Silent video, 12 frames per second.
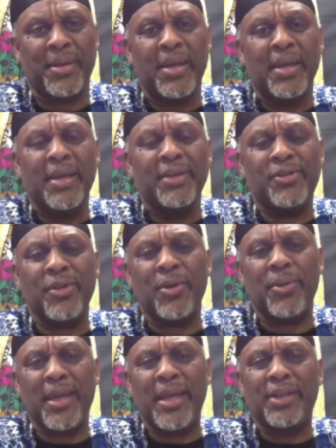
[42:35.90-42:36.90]

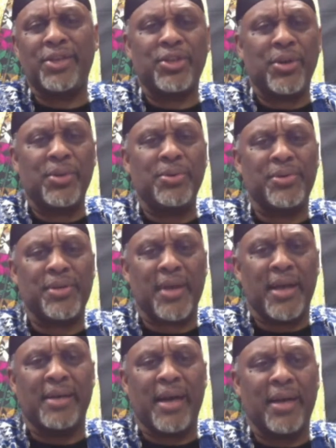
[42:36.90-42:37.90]
So it shows
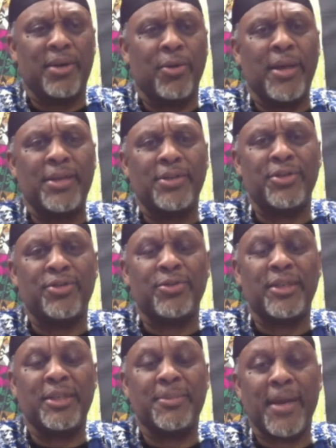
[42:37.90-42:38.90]
a great
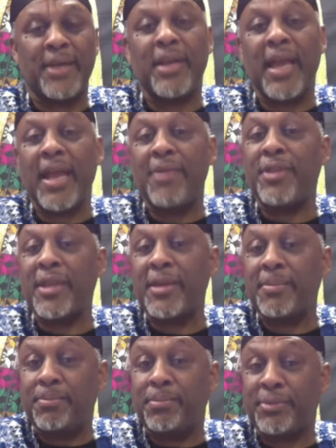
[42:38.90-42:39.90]
disrespect, and the
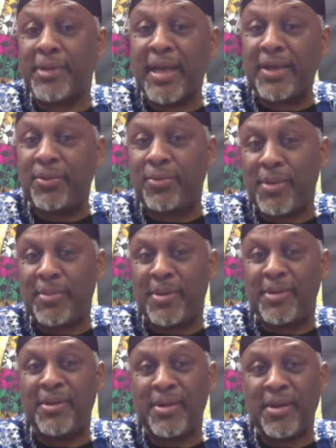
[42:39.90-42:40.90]
black
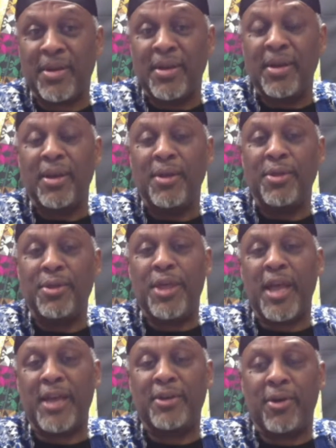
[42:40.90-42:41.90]
women
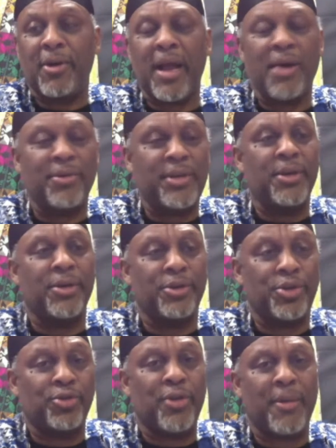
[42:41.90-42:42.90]
that are out here
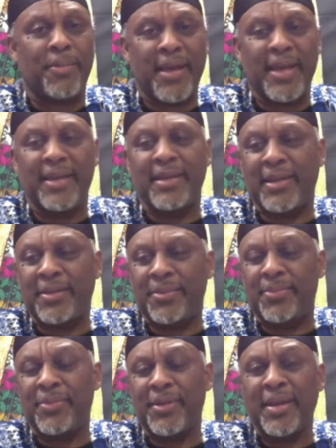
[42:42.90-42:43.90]
Trump hating
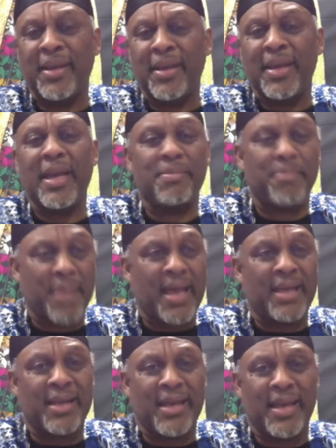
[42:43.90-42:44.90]
and
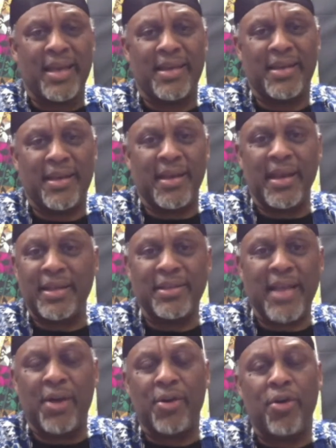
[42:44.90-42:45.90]
MAGA hating, it's
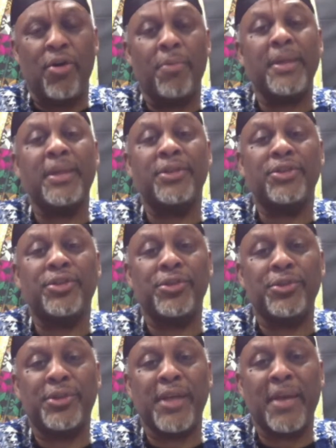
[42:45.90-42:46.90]
not all, but it's too
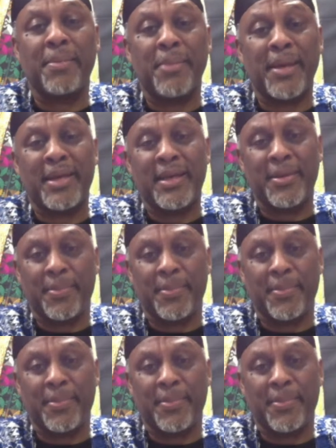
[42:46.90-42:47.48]
damn many.